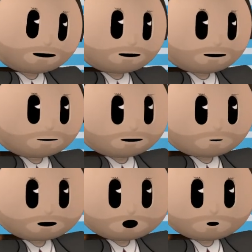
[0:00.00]
to make
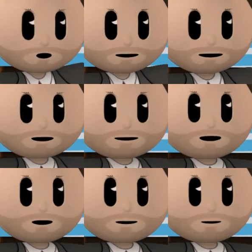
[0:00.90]
sure you are a
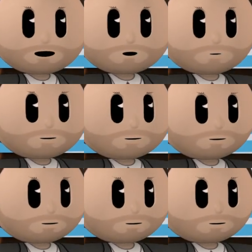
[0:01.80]
dedicated helper,
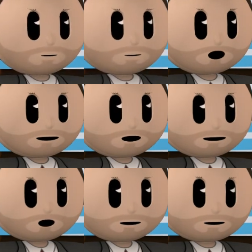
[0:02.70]
and
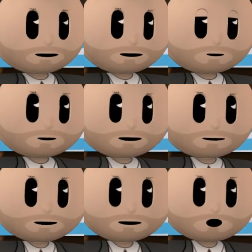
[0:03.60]
that you will put their
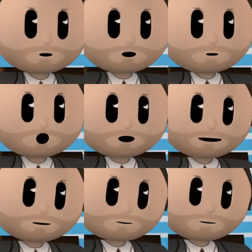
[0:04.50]
needs before your
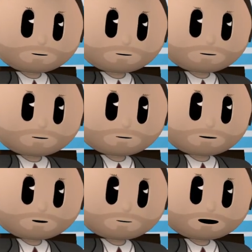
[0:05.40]
own.
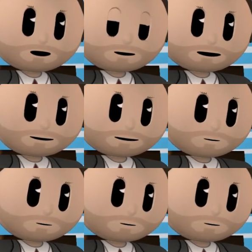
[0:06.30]
Here's the thing.